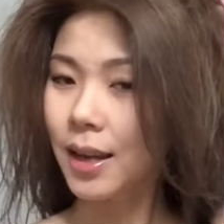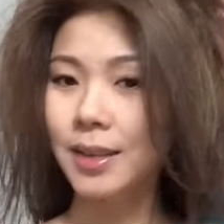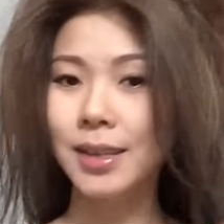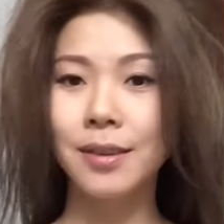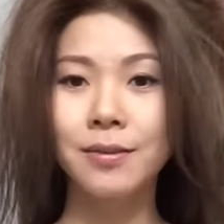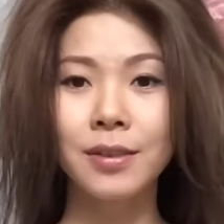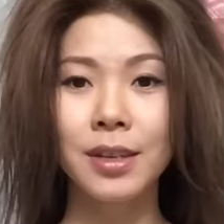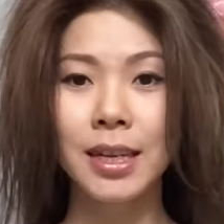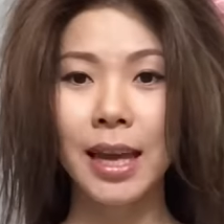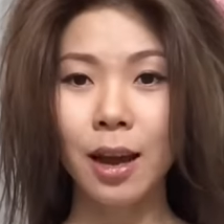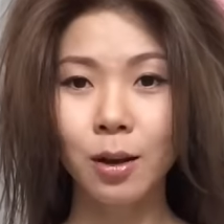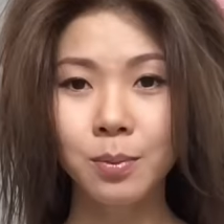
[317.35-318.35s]
It
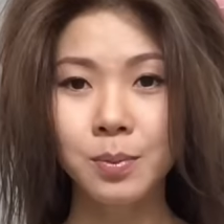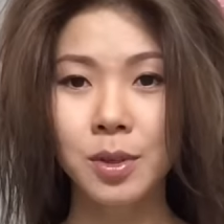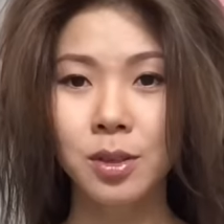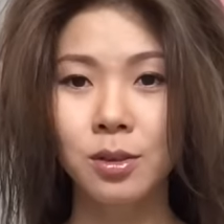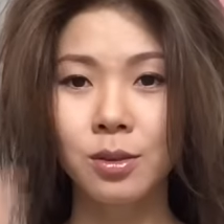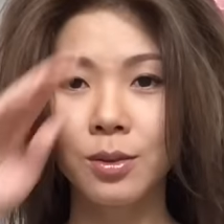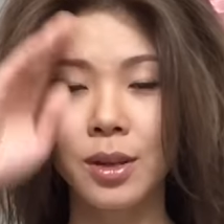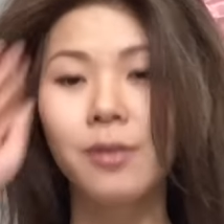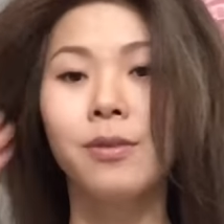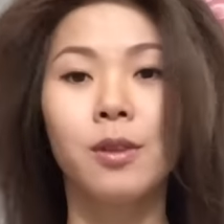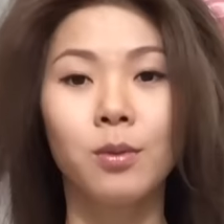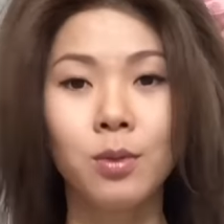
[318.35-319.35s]
definitely helped to
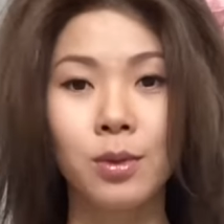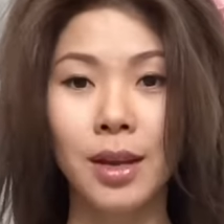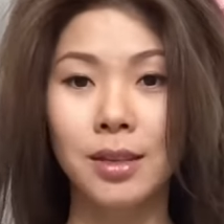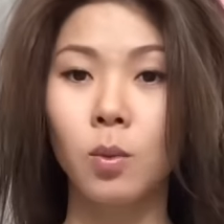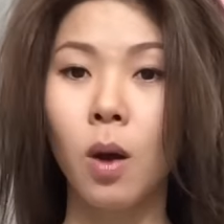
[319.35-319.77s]
lift the root as